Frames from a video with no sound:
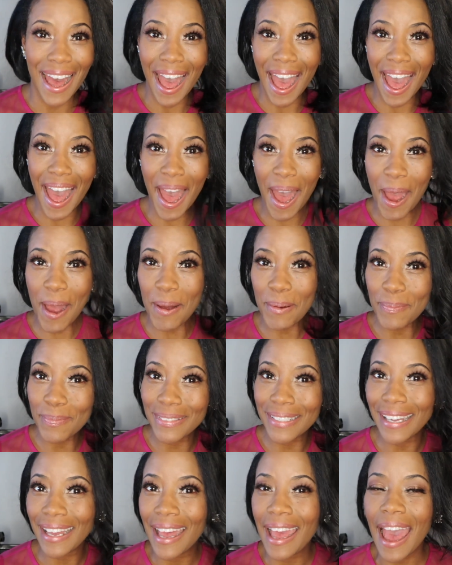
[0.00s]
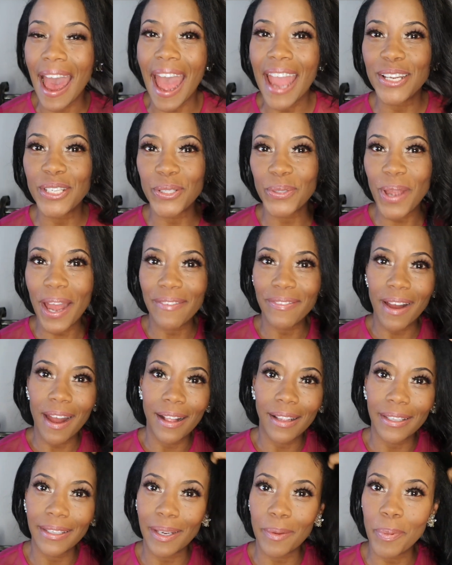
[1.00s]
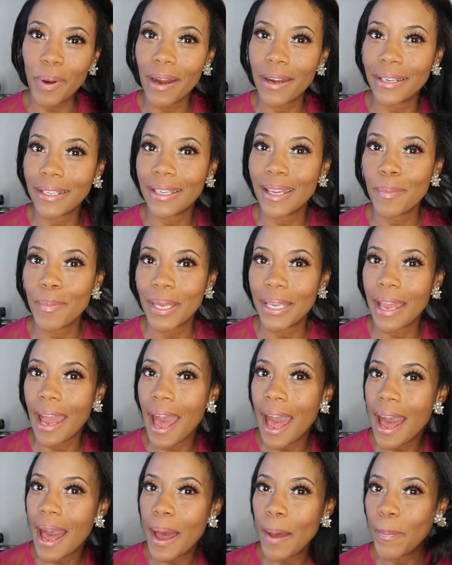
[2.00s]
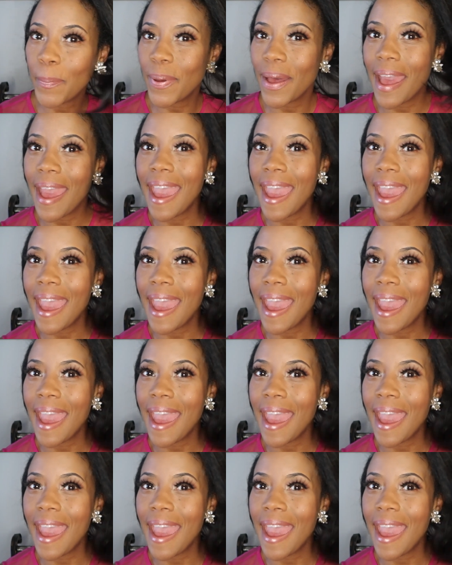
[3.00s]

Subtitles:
I do have a holiday party coming up,